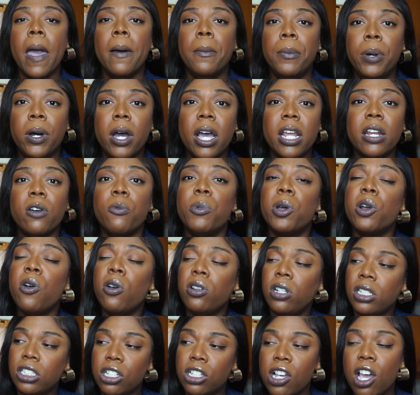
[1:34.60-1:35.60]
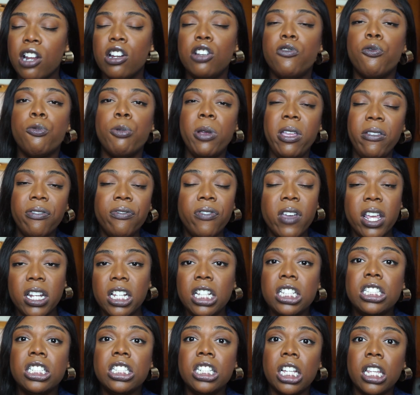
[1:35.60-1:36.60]
But we're going to try to
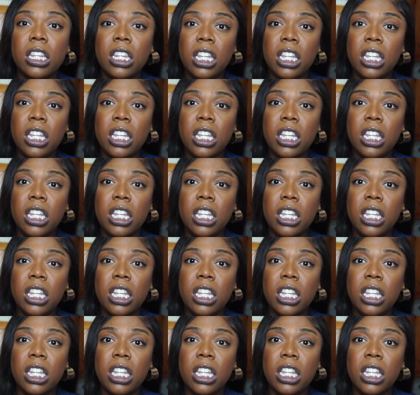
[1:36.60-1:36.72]
refinish